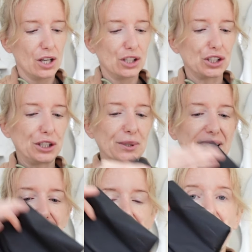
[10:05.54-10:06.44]
So you
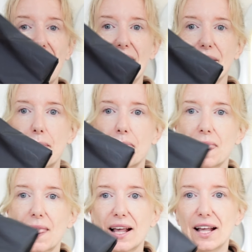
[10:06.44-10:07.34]
can get
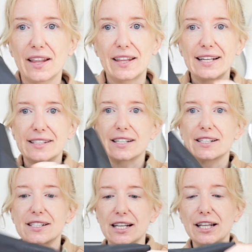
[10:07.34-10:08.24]
these
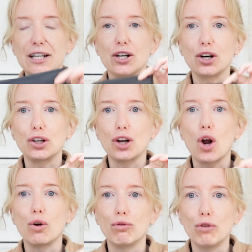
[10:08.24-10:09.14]
silicone
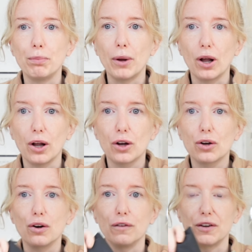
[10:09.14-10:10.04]
rubber
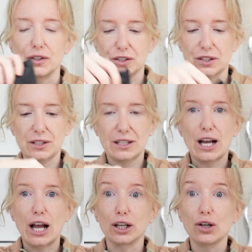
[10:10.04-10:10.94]
covers,
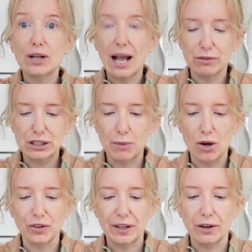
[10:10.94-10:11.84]
and look how
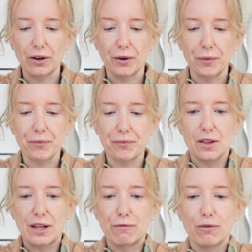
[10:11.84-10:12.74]
small they go.
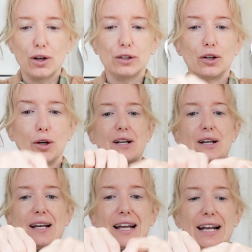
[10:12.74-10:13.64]
They roll up
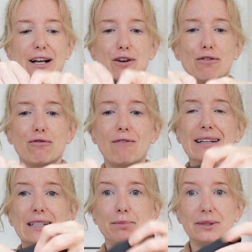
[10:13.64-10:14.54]

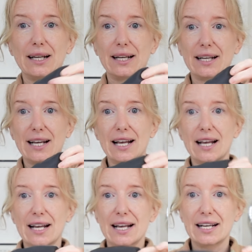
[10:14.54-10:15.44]
incredibly
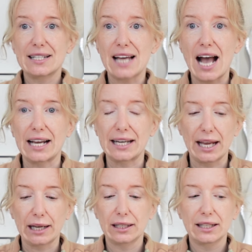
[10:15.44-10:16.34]
tiny.